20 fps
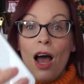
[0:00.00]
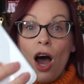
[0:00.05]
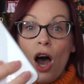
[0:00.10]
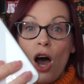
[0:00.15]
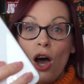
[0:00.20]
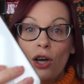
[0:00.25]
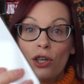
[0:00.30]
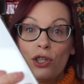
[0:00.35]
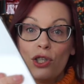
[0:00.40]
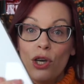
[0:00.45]

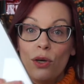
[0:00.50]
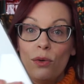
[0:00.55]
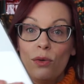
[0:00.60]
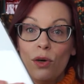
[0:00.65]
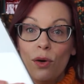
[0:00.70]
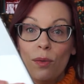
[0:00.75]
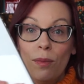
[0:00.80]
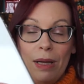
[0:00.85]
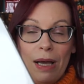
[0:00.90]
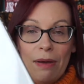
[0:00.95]
I do
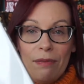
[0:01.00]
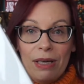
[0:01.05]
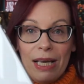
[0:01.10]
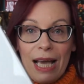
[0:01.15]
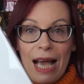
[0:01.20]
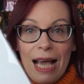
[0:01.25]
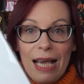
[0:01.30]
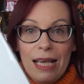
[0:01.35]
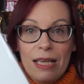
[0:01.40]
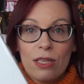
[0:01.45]
normally have a
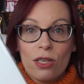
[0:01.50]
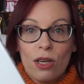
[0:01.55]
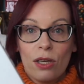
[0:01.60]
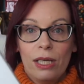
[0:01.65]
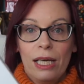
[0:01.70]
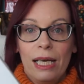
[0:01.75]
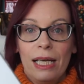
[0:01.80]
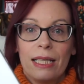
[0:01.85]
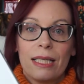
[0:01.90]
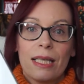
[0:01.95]
case
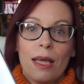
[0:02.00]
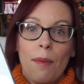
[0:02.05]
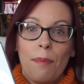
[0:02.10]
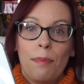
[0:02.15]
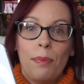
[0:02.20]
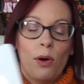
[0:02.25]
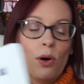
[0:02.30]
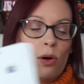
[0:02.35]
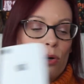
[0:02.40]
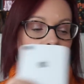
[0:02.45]
on it,
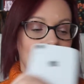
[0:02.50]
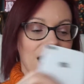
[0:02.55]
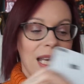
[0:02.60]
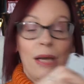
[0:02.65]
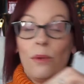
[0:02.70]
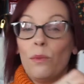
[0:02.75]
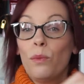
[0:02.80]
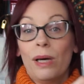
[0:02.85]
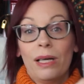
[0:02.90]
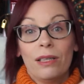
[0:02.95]
but
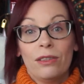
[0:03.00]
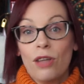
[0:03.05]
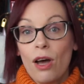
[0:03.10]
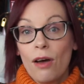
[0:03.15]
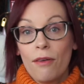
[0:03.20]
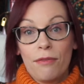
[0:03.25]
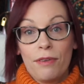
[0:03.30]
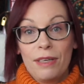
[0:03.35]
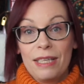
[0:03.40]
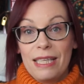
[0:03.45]
it will
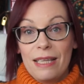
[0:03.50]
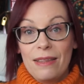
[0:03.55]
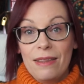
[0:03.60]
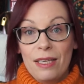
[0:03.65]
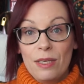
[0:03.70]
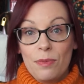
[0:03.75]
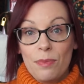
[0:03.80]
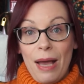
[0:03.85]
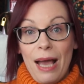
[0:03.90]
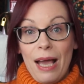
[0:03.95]
not fit in
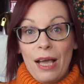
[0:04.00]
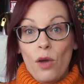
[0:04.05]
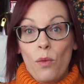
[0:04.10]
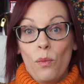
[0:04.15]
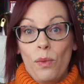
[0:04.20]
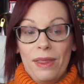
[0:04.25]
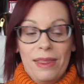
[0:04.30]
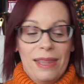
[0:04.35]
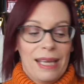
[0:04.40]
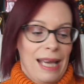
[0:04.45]
this bag
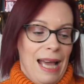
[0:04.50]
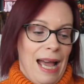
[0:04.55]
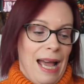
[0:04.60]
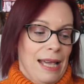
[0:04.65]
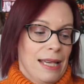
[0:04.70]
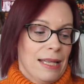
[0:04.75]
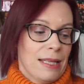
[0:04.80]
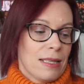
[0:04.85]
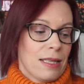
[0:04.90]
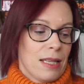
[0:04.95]
with the
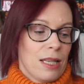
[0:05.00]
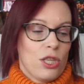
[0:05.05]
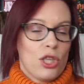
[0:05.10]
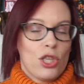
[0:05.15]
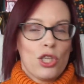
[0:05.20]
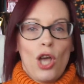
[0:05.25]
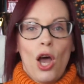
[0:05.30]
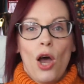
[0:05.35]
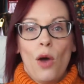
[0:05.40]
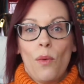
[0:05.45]
case.
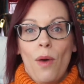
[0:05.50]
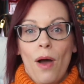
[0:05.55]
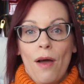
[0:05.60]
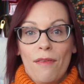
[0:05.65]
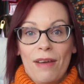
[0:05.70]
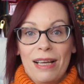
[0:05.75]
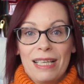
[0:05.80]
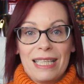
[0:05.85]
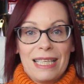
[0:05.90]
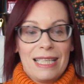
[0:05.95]
So
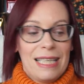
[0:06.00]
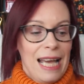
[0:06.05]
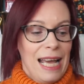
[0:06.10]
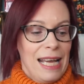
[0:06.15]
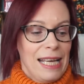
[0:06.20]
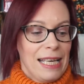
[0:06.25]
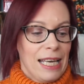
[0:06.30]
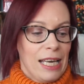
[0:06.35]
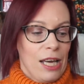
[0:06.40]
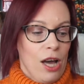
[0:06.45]
I've had to
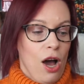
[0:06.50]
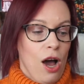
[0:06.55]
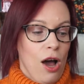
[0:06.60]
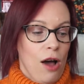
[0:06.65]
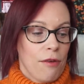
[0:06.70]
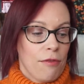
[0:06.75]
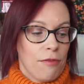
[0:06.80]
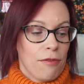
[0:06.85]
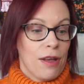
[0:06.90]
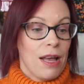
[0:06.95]
take it
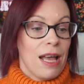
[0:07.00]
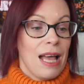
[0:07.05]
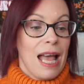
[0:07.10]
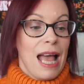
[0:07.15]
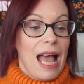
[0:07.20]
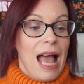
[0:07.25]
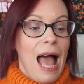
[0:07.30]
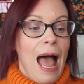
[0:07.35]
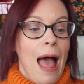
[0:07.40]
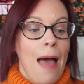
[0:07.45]
off,
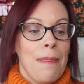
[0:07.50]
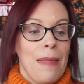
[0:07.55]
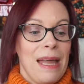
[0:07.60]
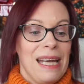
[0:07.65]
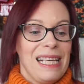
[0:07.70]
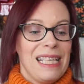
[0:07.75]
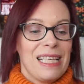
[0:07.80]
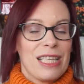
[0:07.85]
and then it